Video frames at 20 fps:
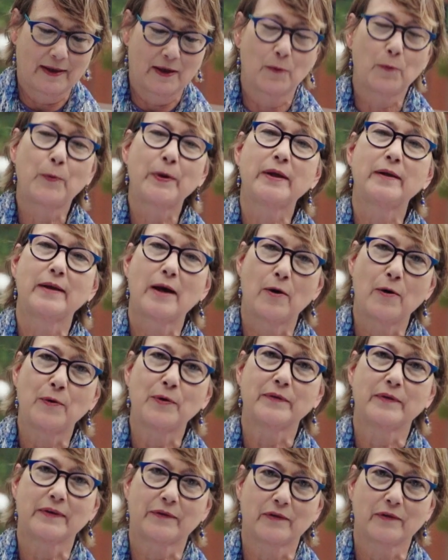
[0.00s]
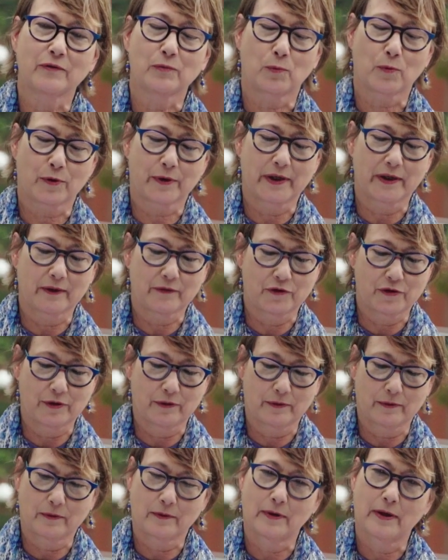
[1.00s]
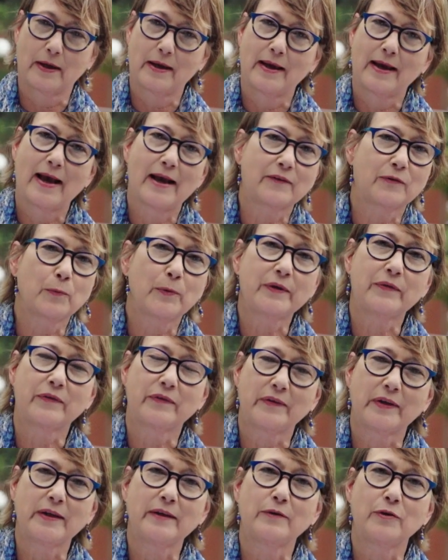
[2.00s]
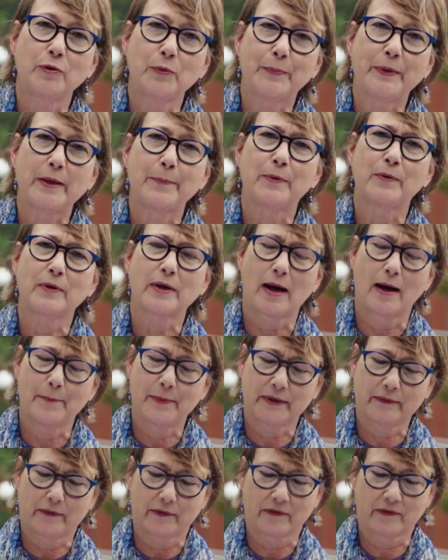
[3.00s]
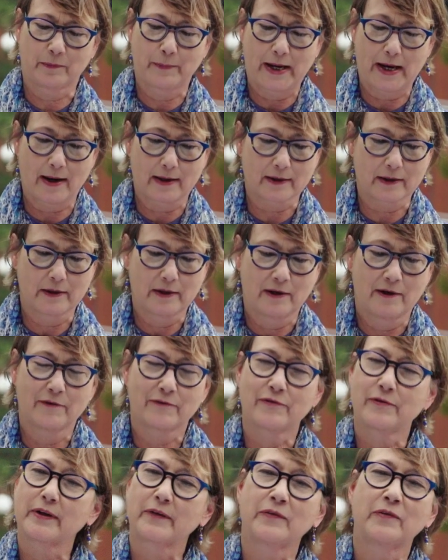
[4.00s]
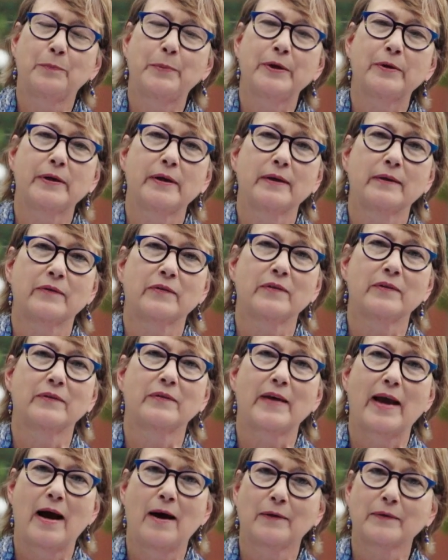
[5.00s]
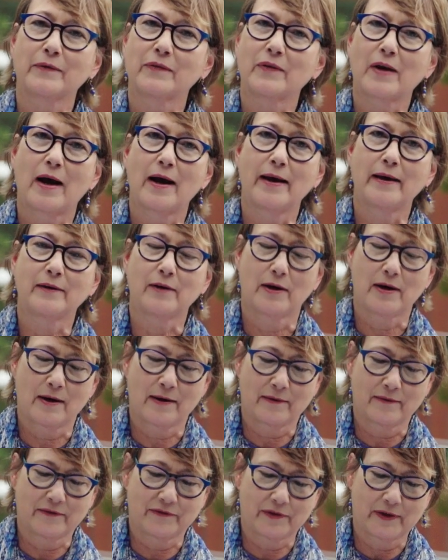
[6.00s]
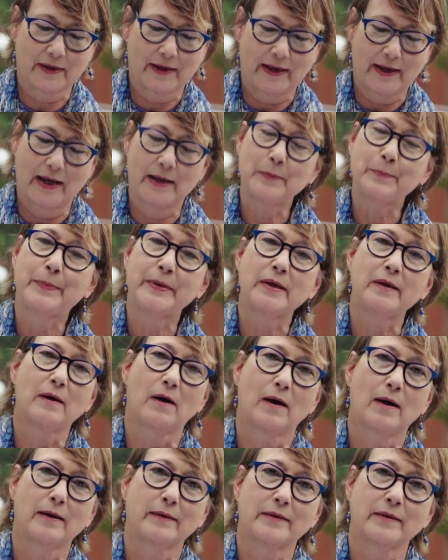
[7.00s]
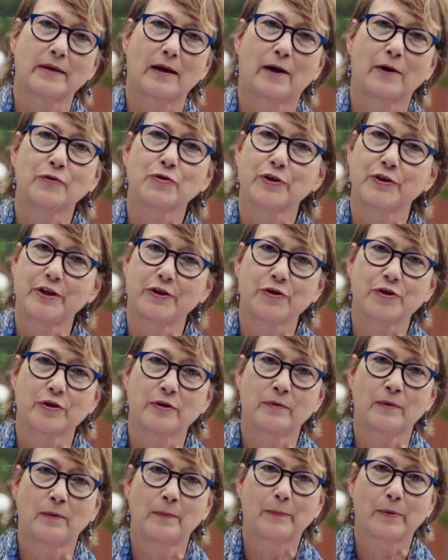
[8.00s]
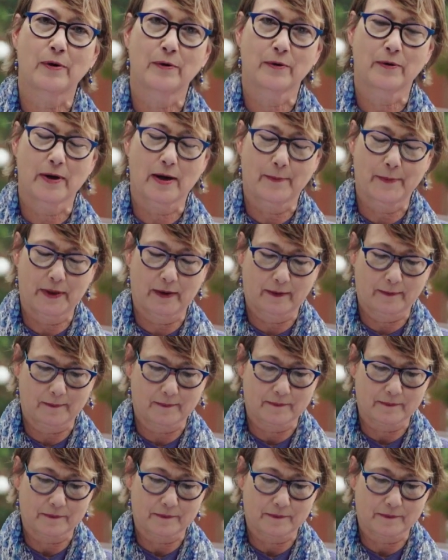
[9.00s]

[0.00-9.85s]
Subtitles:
We know this is working too, as we see new people coming to Spac for experiences outside of and beyond our traditional programming.